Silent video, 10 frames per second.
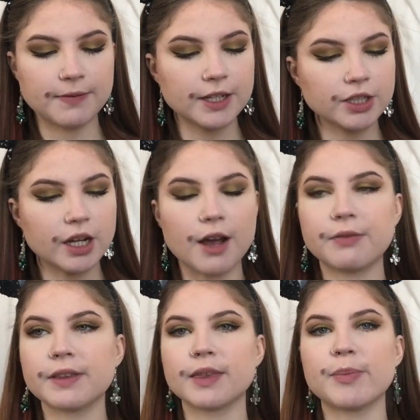finish it
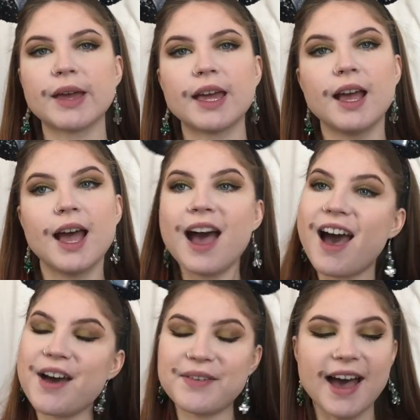off with a bit
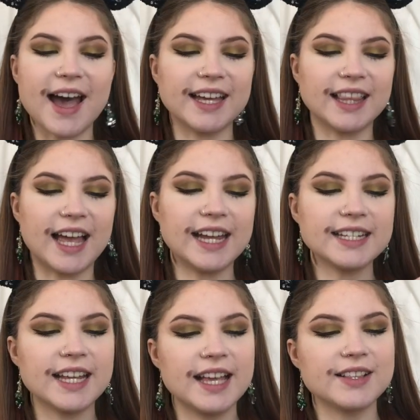of highlight.